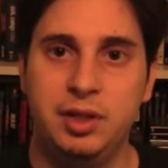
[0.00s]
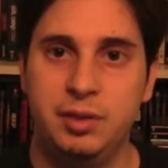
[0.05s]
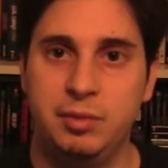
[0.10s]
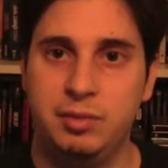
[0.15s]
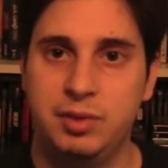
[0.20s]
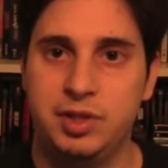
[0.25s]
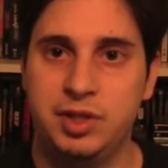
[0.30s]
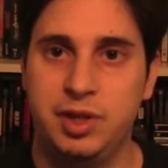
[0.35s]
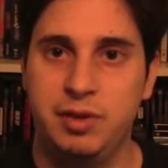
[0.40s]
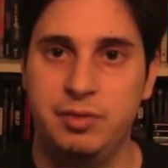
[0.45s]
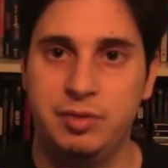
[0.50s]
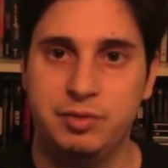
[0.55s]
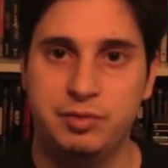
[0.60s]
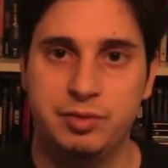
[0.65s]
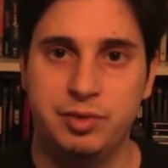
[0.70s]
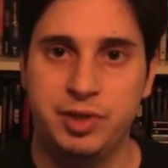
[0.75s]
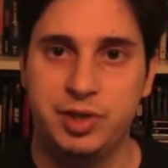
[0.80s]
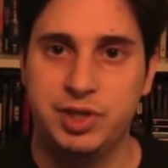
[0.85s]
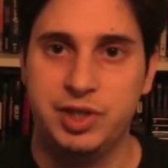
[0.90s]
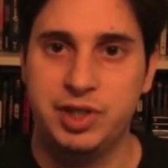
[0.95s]
was
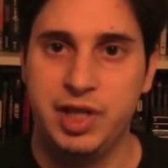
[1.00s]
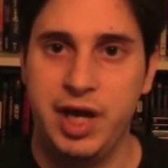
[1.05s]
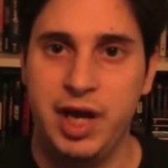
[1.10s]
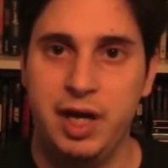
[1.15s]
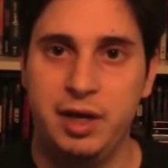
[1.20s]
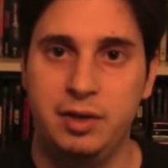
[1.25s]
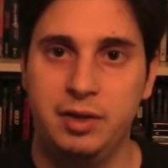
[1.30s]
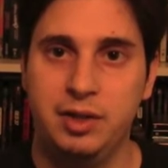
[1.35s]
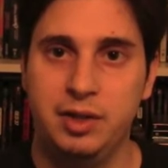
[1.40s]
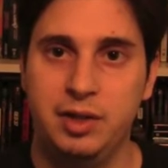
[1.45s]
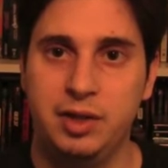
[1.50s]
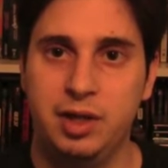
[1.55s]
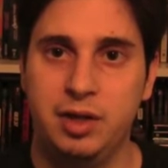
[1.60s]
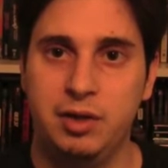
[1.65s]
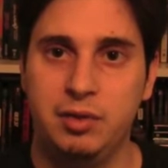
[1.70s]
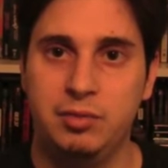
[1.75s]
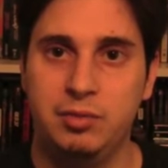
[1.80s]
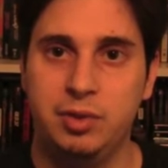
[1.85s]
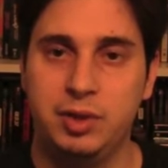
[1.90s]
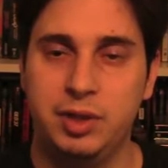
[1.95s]
really sad,
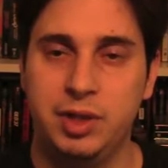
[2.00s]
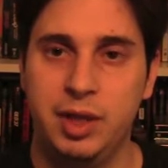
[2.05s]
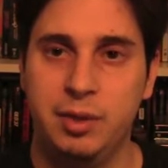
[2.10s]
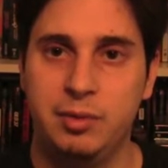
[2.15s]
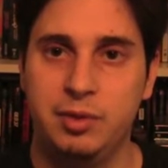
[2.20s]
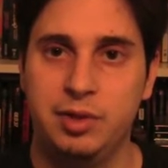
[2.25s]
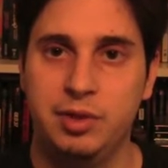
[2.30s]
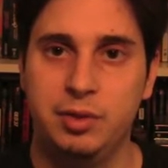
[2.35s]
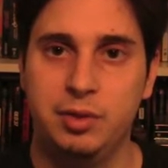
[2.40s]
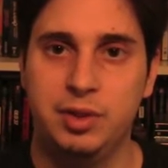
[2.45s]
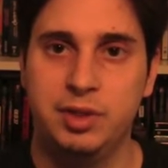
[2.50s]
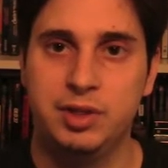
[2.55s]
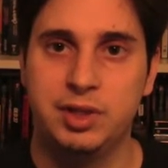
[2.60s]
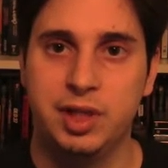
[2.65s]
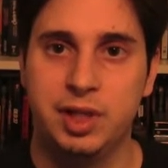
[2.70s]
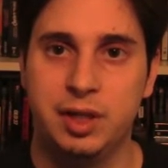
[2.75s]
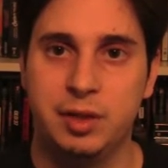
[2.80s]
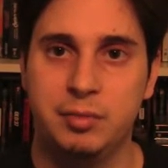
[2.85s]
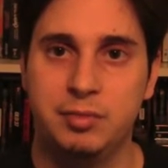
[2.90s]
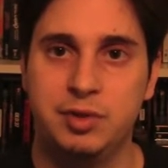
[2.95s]
what they were doing
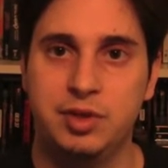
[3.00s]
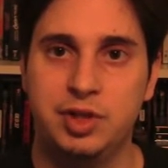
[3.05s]
to him.